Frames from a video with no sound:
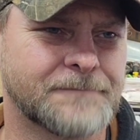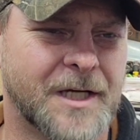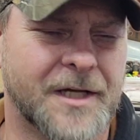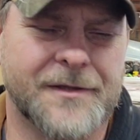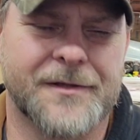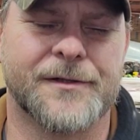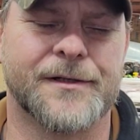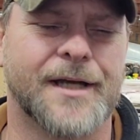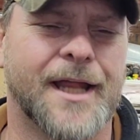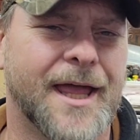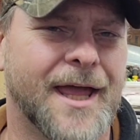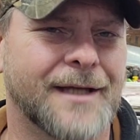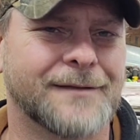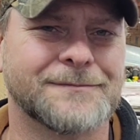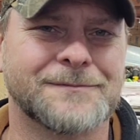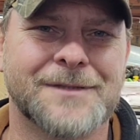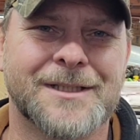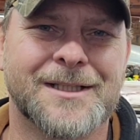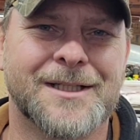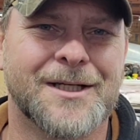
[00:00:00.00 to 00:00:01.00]
Other than
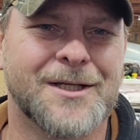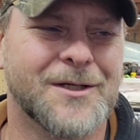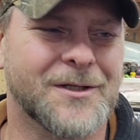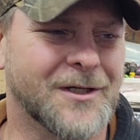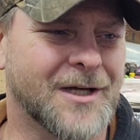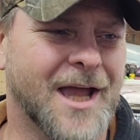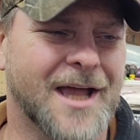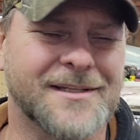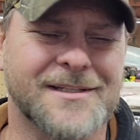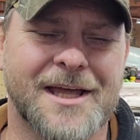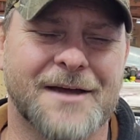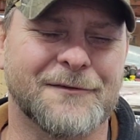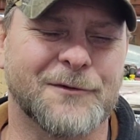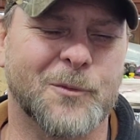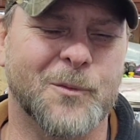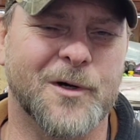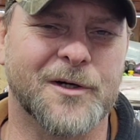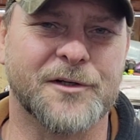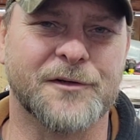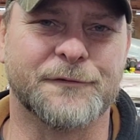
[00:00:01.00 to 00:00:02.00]
that, you guys have a
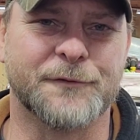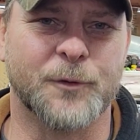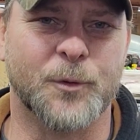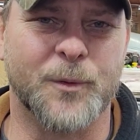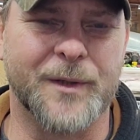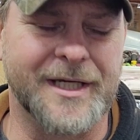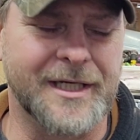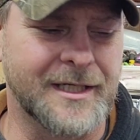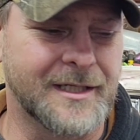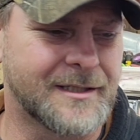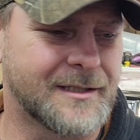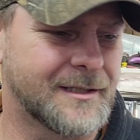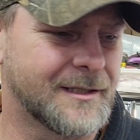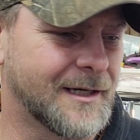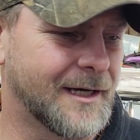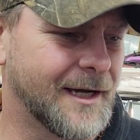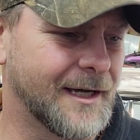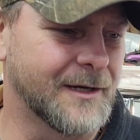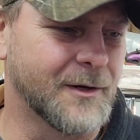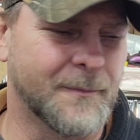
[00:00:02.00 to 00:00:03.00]
wonderful week.
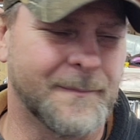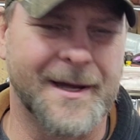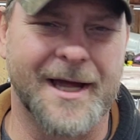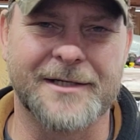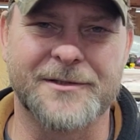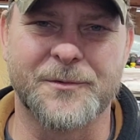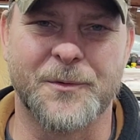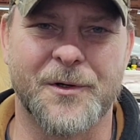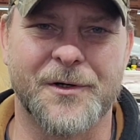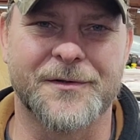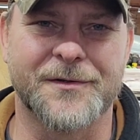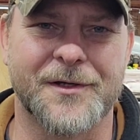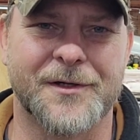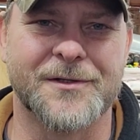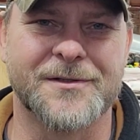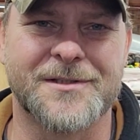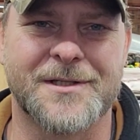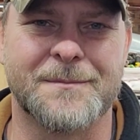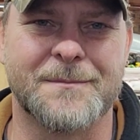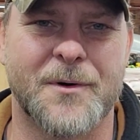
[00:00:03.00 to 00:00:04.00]
I go back to work
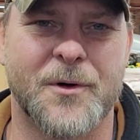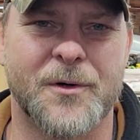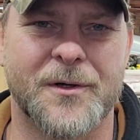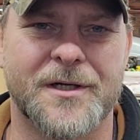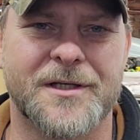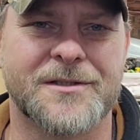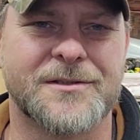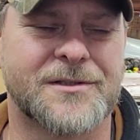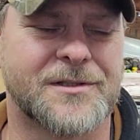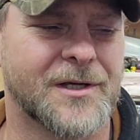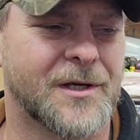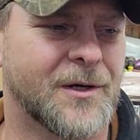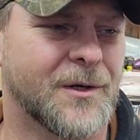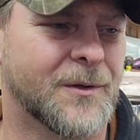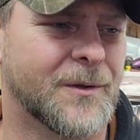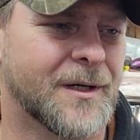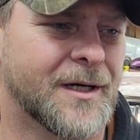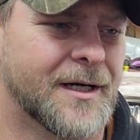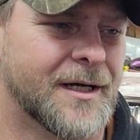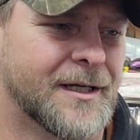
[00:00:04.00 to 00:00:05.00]
Thursday morning,
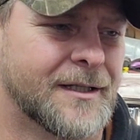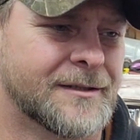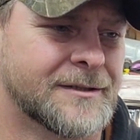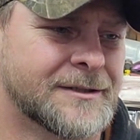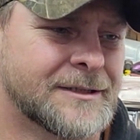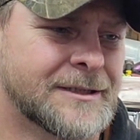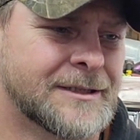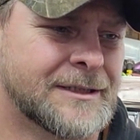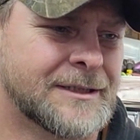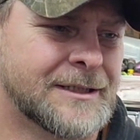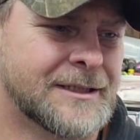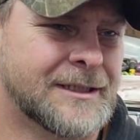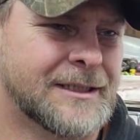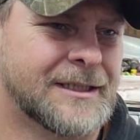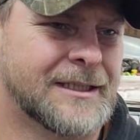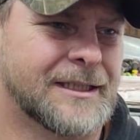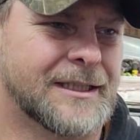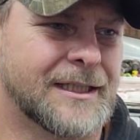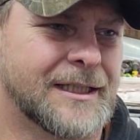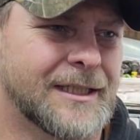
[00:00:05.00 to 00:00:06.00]
so
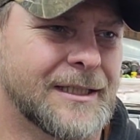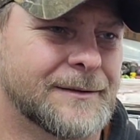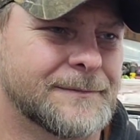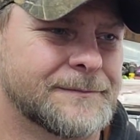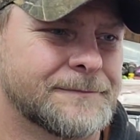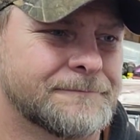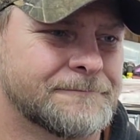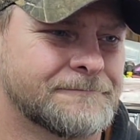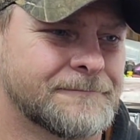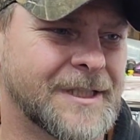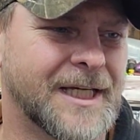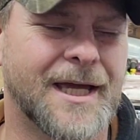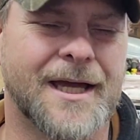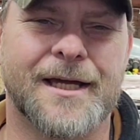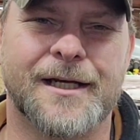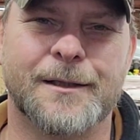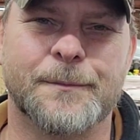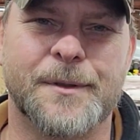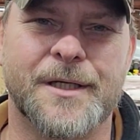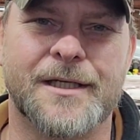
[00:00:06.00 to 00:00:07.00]
yeah,
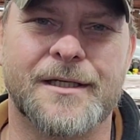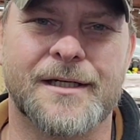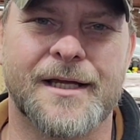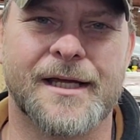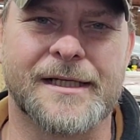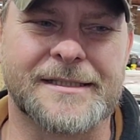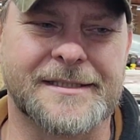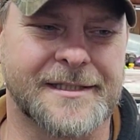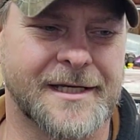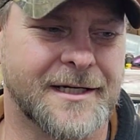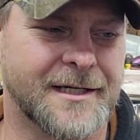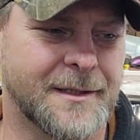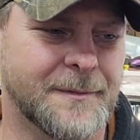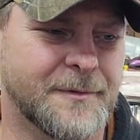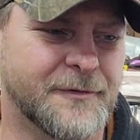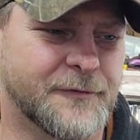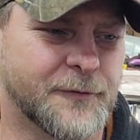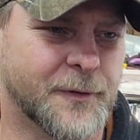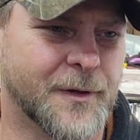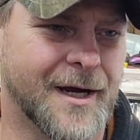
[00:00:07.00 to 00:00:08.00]
it'll be next Sunday
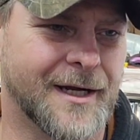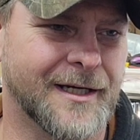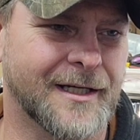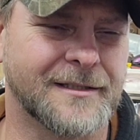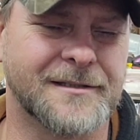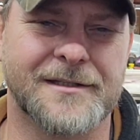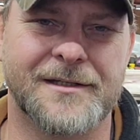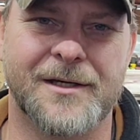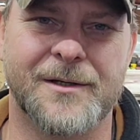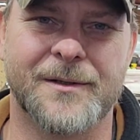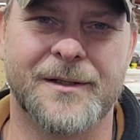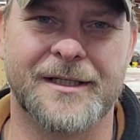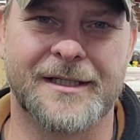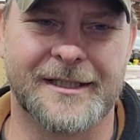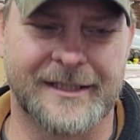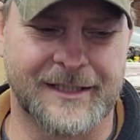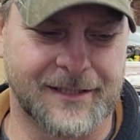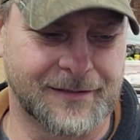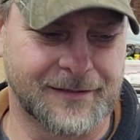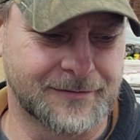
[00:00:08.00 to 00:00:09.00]
before I get to do
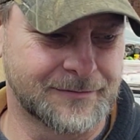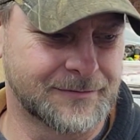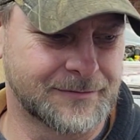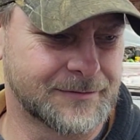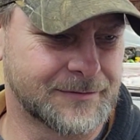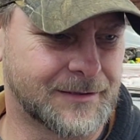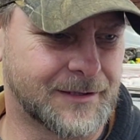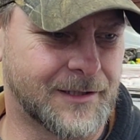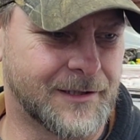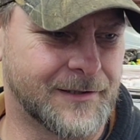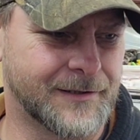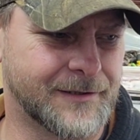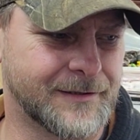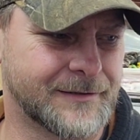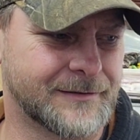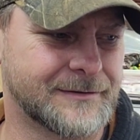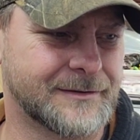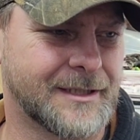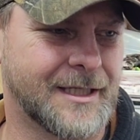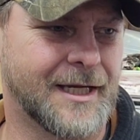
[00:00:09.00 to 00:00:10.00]
anything on her.